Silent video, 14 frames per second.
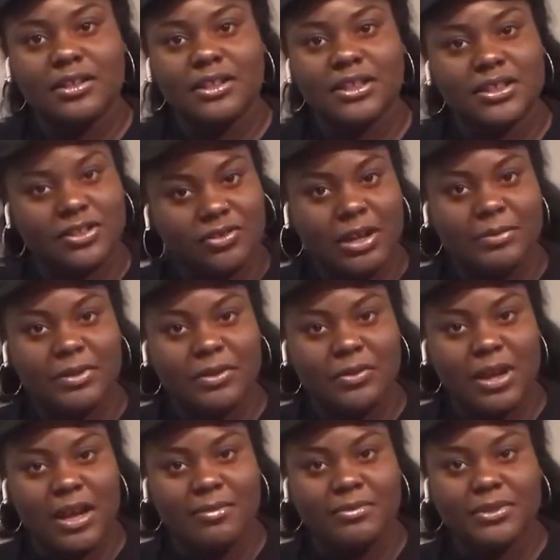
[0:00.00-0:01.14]
she just dropped a
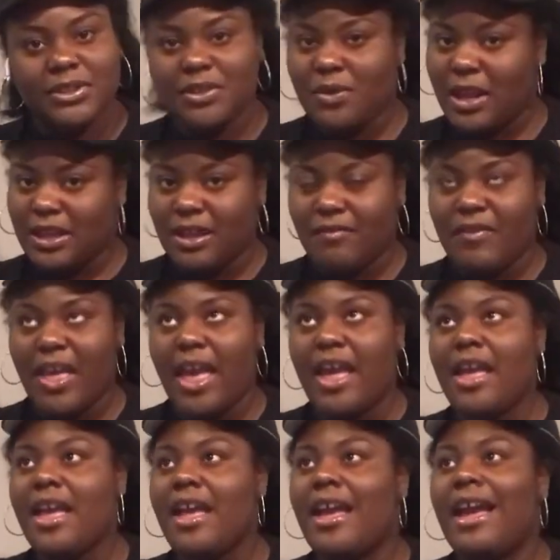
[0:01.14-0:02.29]
new album too. I love that.
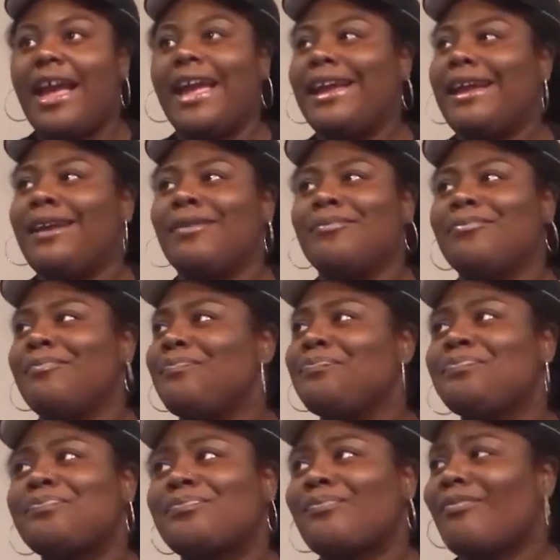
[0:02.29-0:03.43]
And
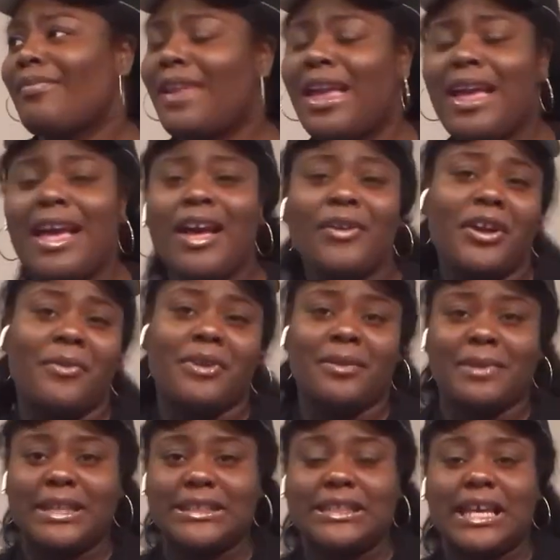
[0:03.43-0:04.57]
I don't care what
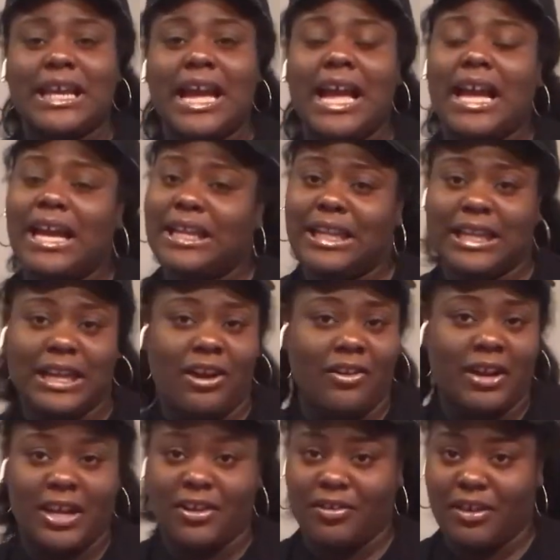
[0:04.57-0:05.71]
nobody say. I kind of like
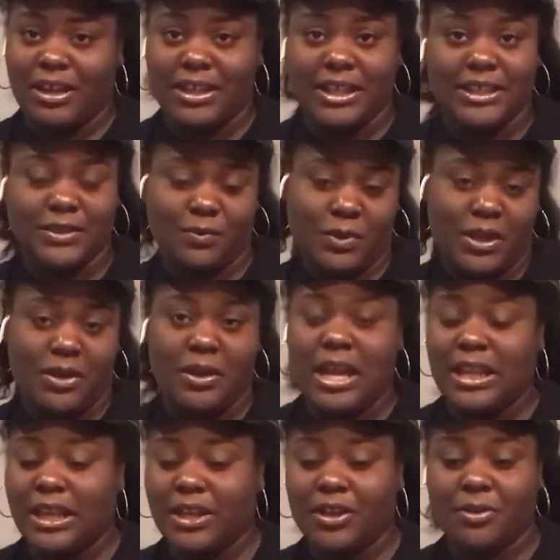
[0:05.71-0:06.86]
Ariana Grande as well. I
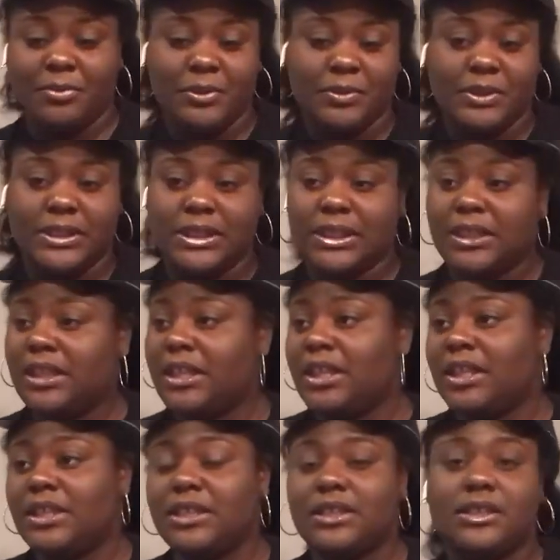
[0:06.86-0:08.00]
like her music.
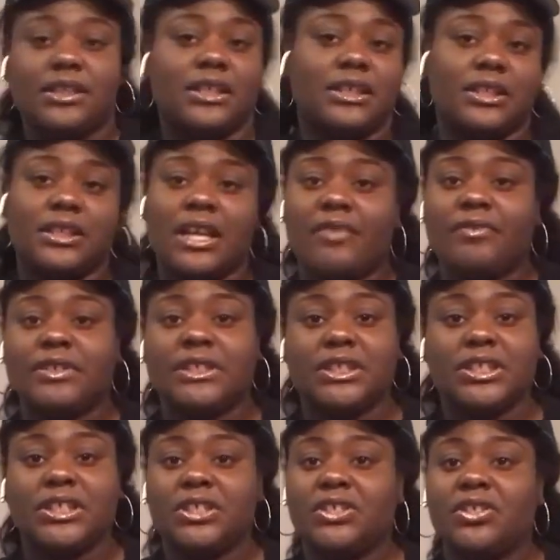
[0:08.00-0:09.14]
Ever since
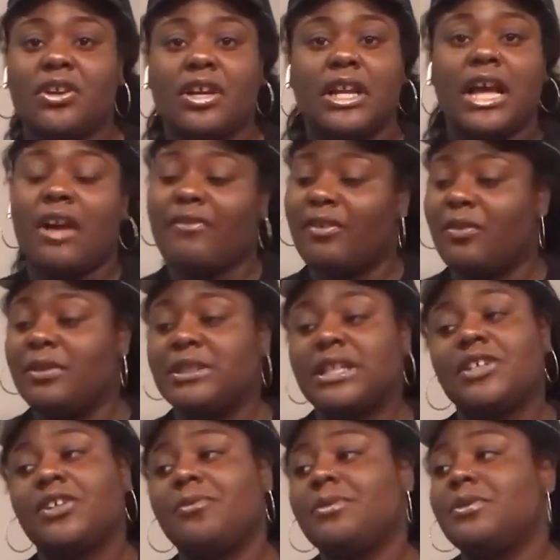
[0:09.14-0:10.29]
she started, I've always
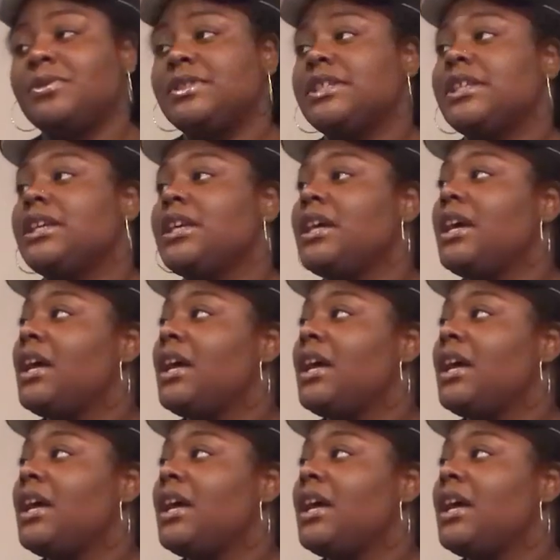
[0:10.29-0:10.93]
liked her music.